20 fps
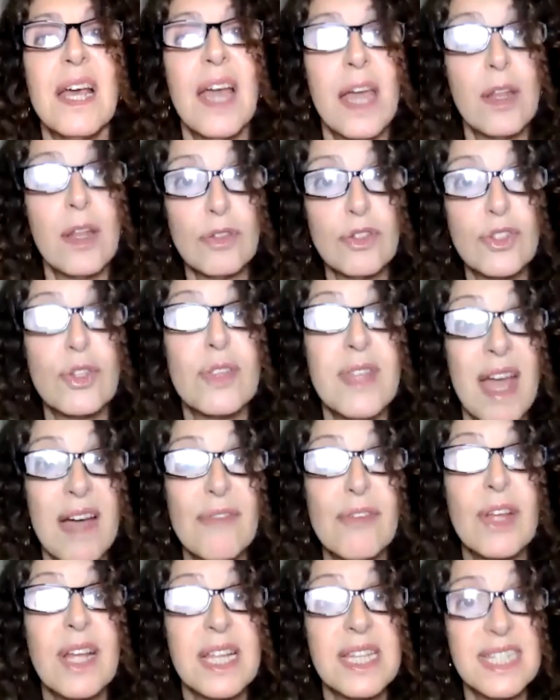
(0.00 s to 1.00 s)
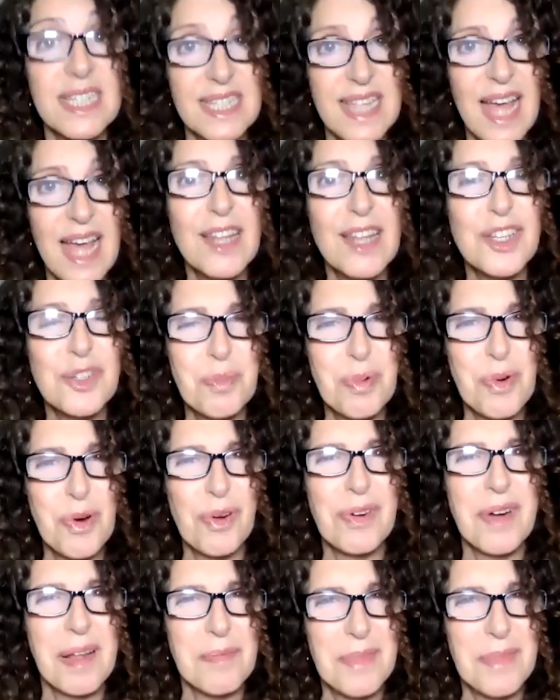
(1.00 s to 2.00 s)
and also the African Studies
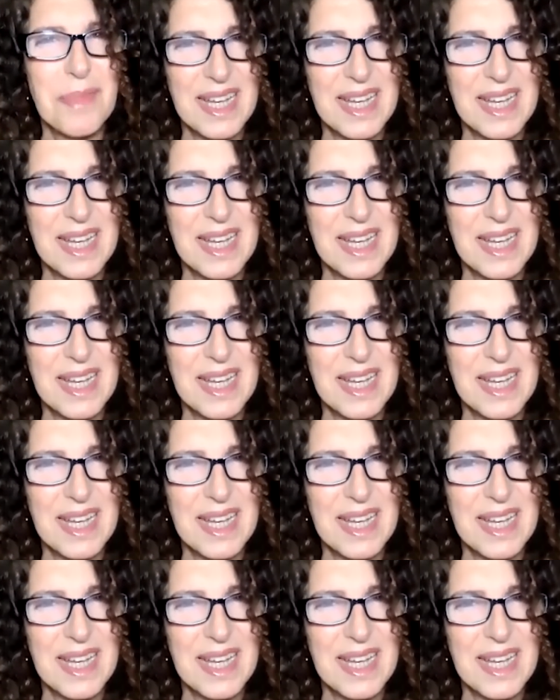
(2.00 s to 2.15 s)
program